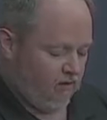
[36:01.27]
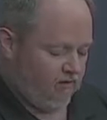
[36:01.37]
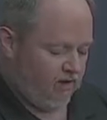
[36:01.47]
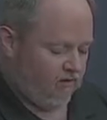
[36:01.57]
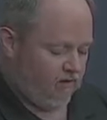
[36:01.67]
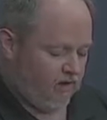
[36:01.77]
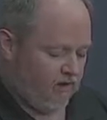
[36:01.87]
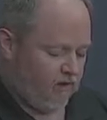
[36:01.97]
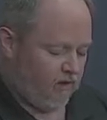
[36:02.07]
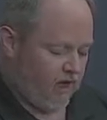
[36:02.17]
A faint
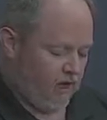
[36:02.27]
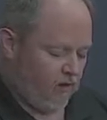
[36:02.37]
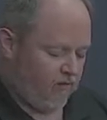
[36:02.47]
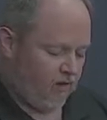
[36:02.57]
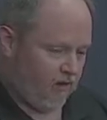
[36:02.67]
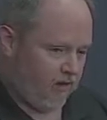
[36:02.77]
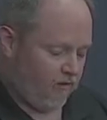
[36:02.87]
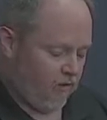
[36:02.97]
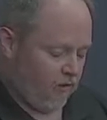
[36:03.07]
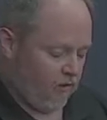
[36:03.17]
vinegar, now I've
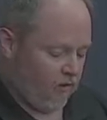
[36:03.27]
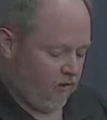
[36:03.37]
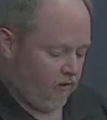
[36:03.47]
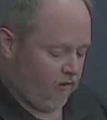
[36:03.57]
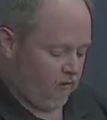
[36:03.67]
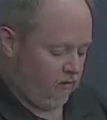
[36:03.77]
cleaned the urn.